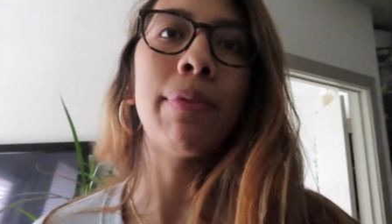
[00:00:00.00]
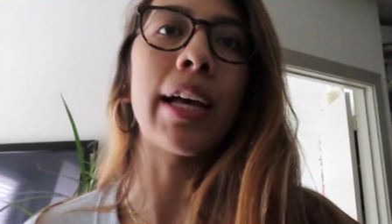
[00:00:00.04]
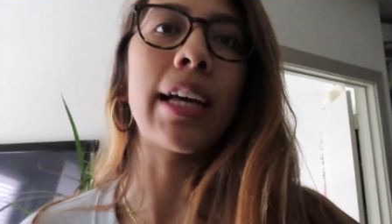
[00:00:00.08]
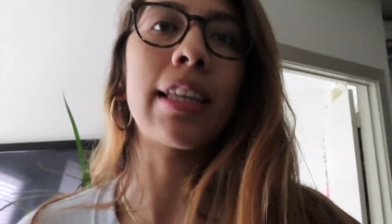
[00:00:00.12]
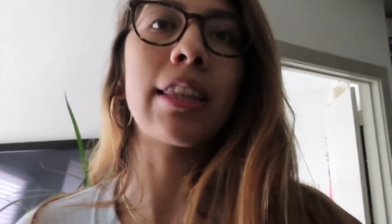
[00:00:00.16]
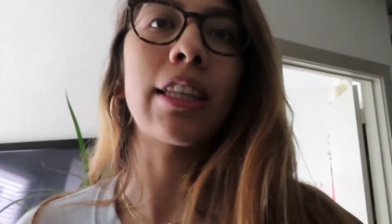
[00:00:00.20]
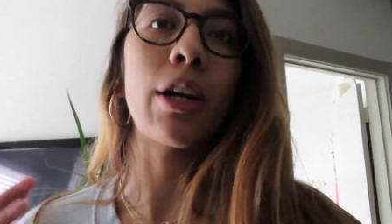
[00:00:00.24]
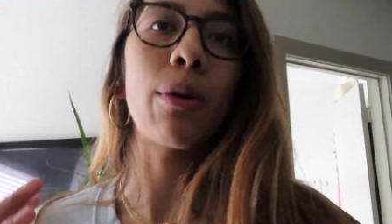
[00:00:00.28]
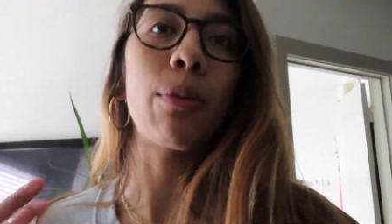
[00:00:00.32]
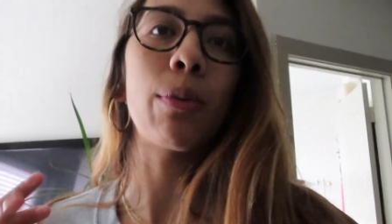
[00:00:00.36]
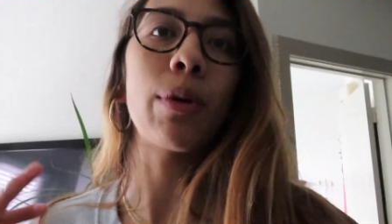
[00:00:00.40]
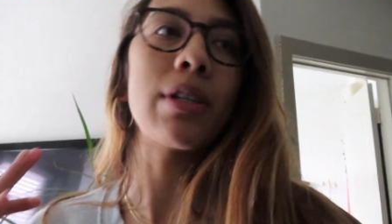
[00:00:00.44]

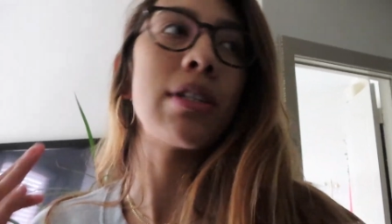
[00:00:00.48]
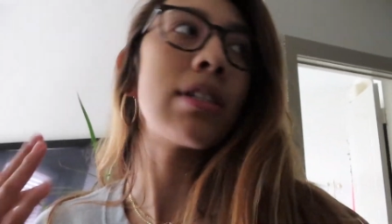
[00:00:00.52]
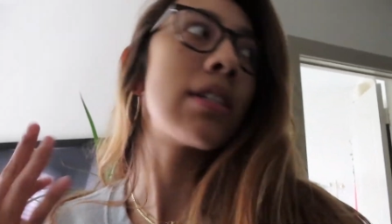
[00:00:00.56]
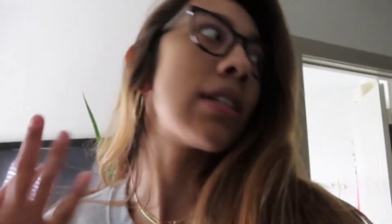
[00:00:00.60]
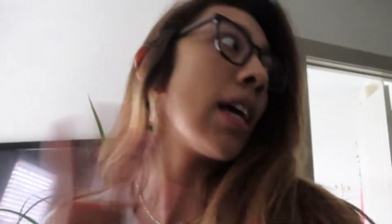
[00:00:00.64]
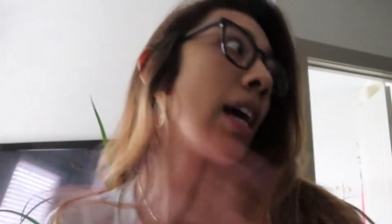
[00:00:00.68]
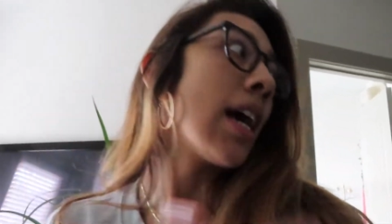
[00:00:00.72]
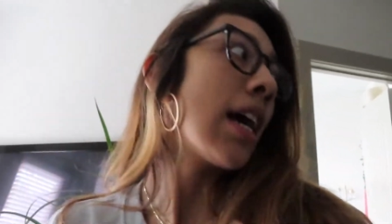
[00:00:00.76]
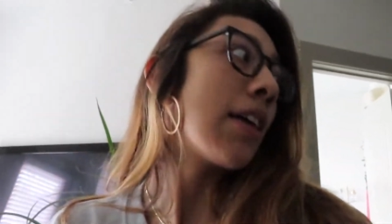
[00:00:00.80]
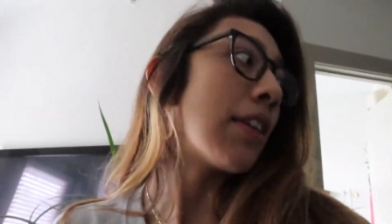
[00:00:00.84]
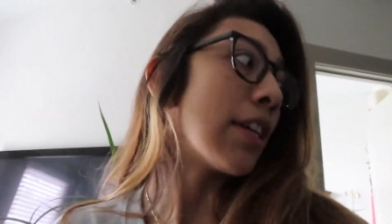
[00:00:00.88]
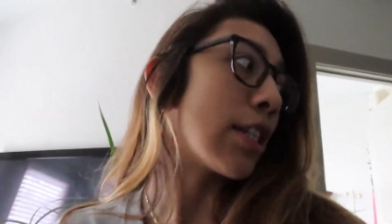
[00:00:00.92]
Like there was
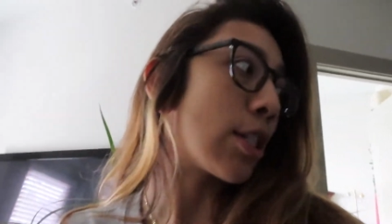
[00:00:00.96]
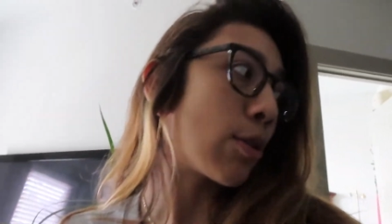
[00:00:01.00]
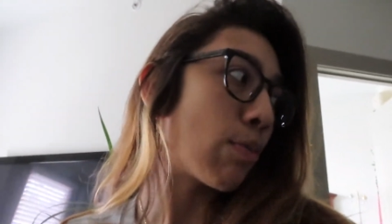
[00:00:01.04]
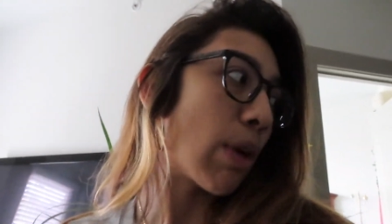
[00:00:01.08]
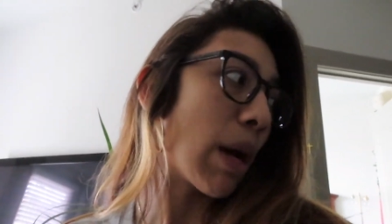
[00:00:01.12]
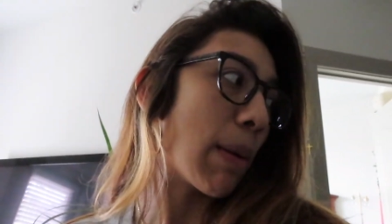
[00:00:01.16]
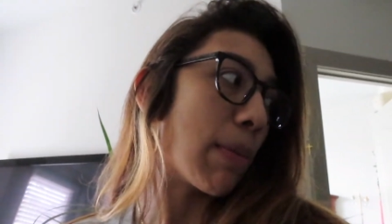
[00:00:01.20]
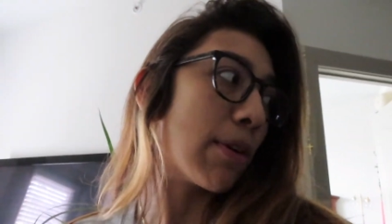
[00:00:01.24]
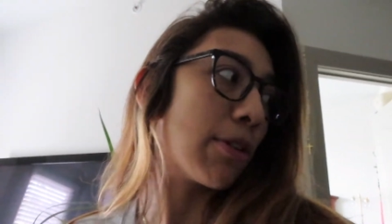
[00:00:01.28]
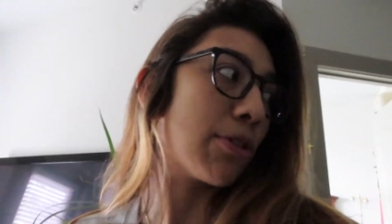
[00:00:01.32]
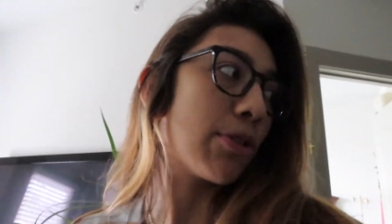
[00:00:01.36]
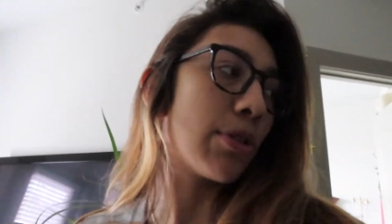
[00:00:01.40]
this
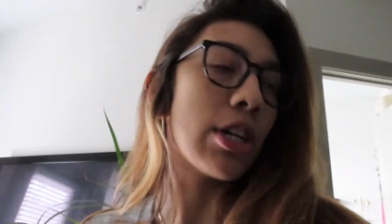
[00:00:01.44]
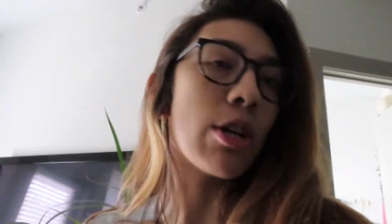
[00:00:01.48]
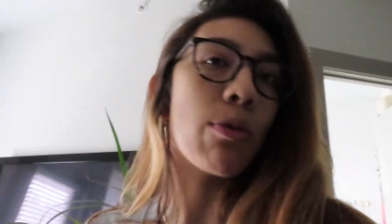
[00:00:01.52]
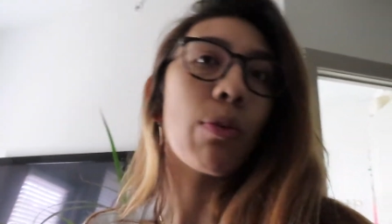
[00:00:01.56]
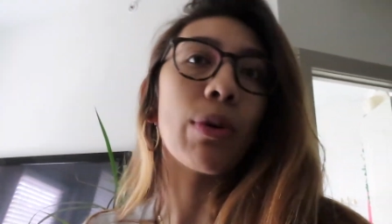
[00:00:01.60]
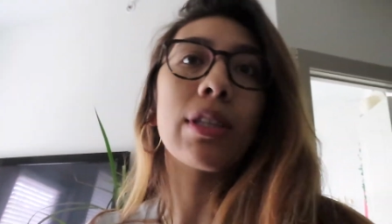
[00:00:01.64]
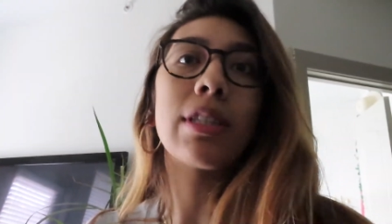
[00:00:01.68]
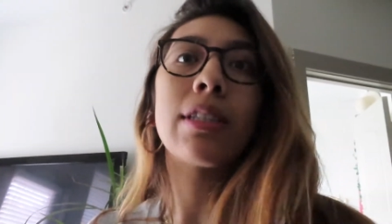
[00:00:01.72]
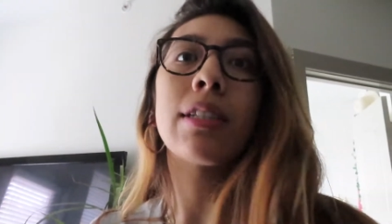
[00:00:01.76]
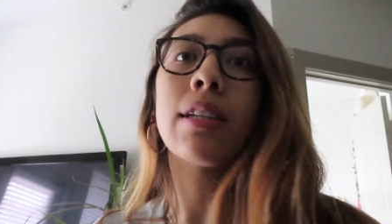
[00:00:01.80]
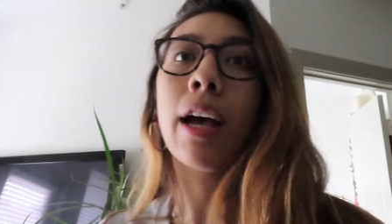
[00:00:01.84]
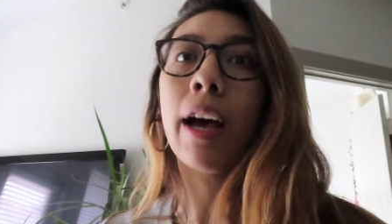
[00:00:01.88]
rubber tree
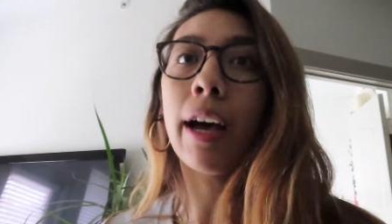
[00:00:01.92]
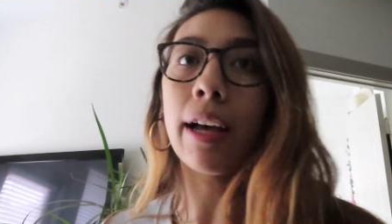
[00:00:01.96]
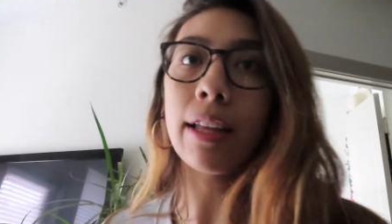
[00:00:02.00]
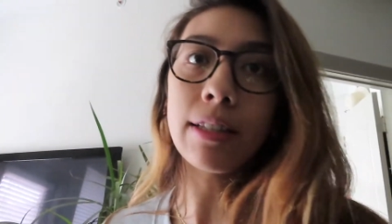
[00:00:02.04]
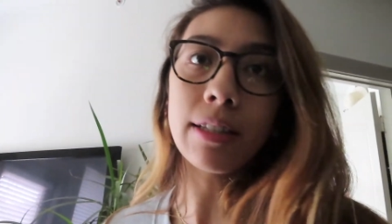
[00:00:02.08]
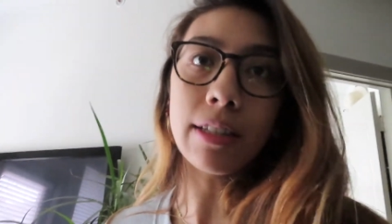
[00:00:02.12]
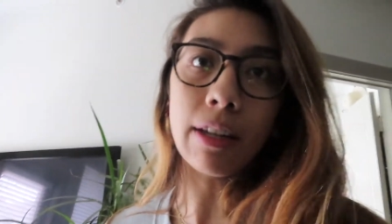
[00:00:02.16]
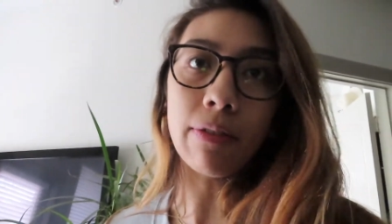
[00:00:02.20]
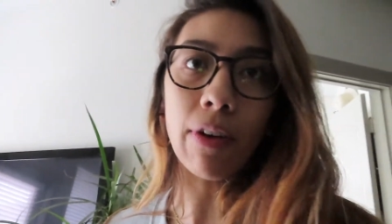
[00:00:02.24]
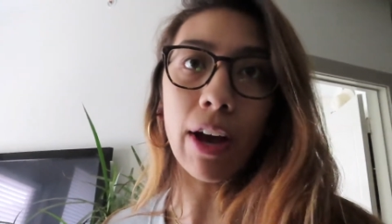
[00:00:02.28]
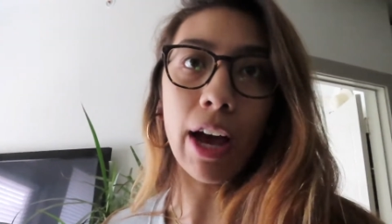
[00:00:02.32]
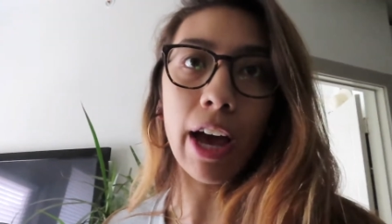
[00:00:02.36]
with
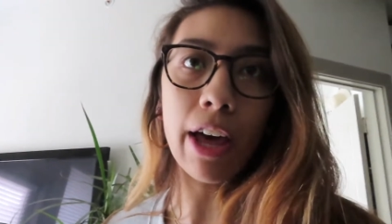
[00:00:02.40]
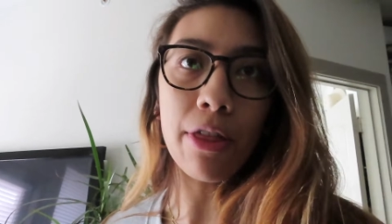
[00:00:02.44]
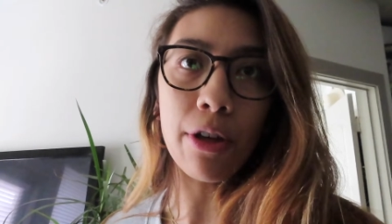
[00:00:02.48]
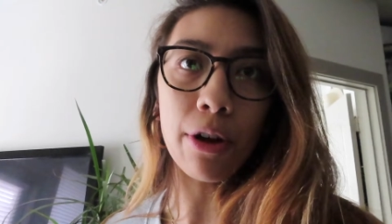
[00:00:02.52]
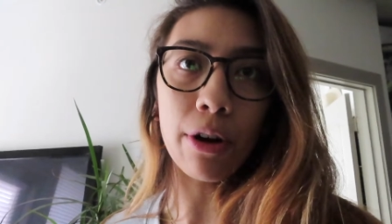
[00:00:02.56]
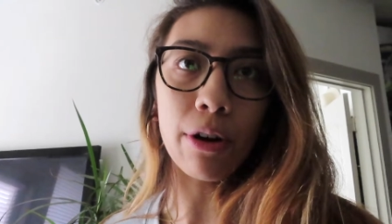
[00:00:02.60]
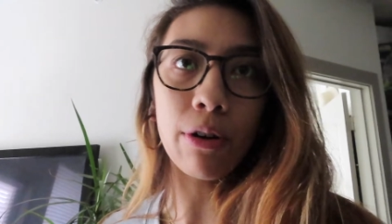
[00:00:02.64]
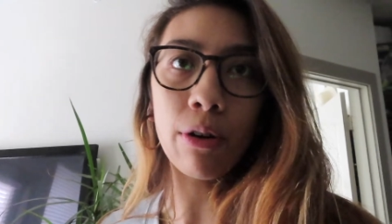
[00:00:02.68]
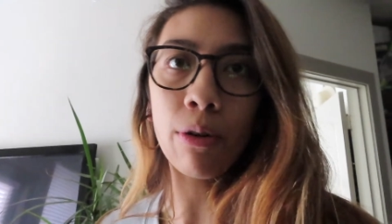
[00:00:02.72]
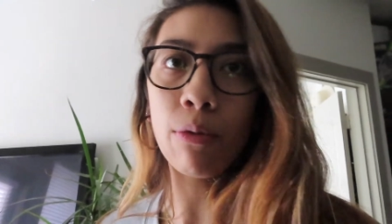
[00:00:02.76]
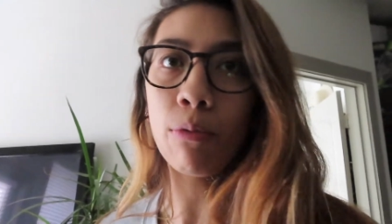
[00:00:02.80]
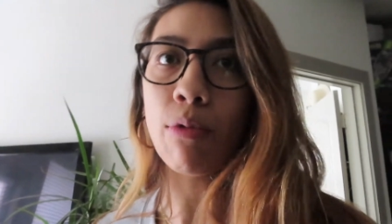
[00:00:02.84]
tons of
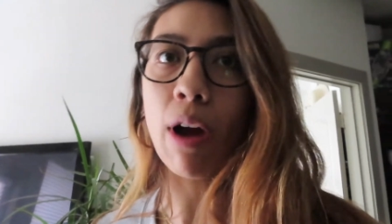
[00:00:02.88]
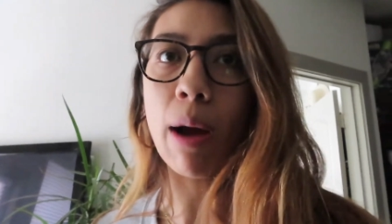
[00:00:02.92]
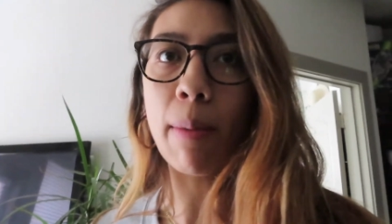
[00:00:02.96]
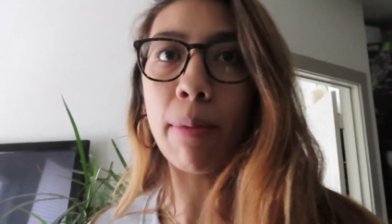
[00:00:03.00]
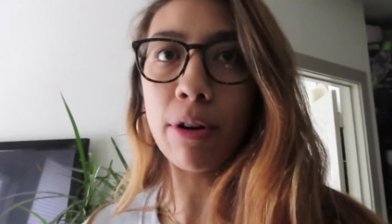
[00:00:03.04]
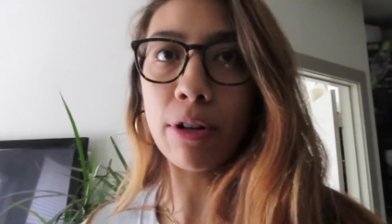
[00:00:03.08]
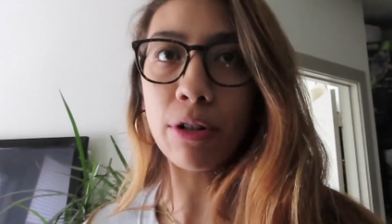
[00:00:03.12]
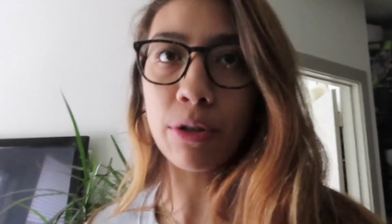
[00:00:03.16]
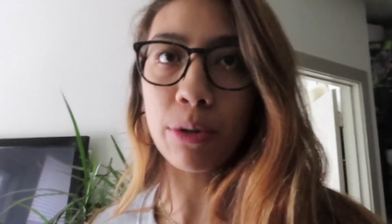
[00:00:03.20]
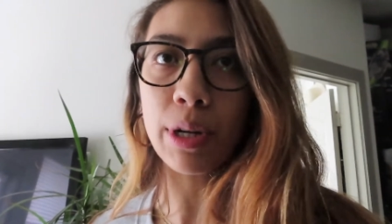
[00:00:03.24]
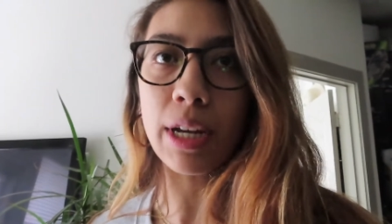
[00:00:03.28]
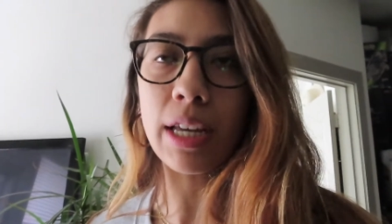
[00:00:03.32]
other
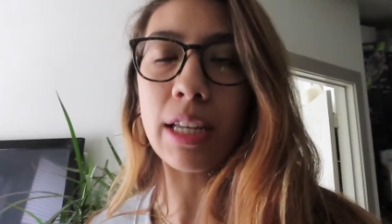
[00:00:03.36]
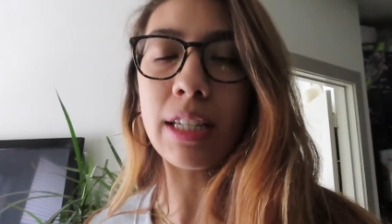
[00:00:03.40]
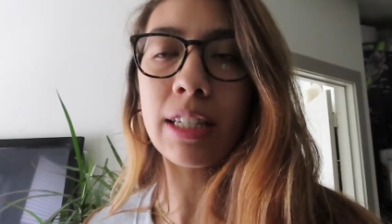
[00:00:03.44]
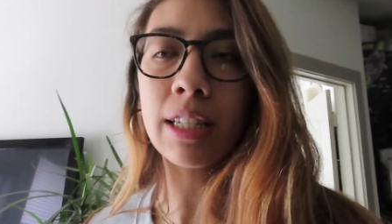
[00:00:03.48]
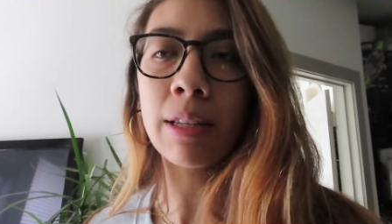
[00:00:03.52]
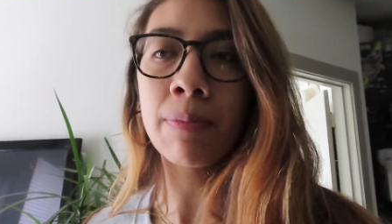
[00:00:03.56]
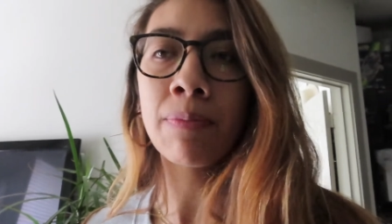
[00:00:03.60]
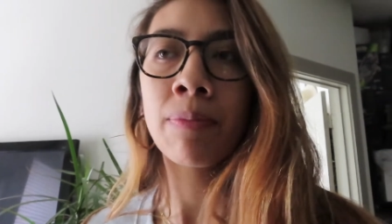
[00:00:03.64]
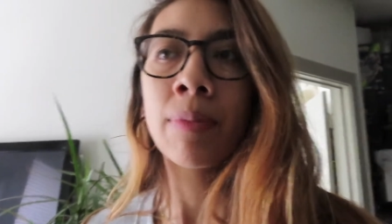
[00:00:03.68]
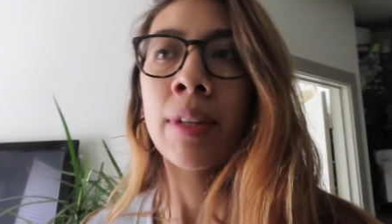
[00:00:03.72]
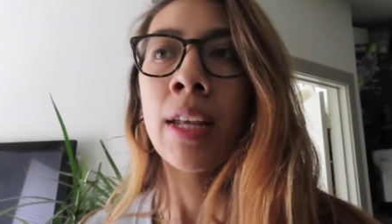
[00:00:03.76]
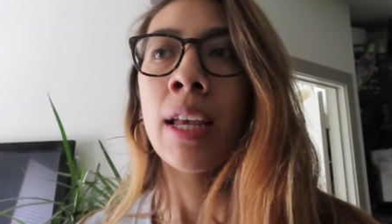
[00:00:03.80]
rubber trees.